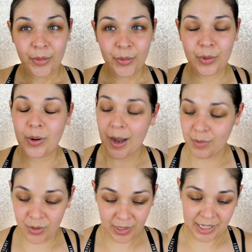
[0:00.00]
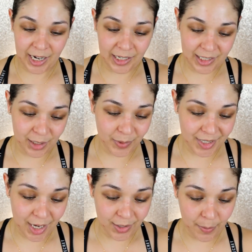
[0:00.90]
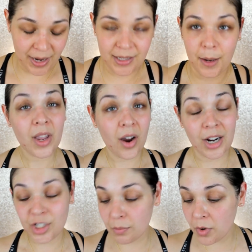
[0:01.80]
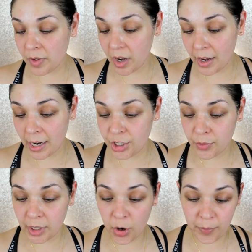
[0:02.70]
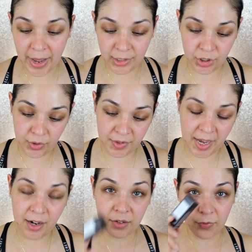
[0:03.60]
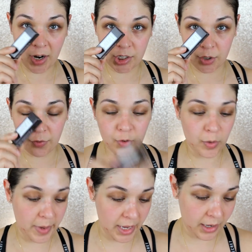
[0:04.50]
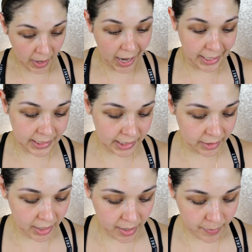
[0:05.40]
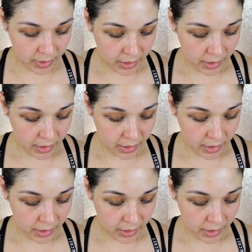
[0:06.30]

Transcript: Ooh, I'm so excited because this one sounds amazing. All right, so moving on, I do want to go back to that Fresh Firming Eye Serum.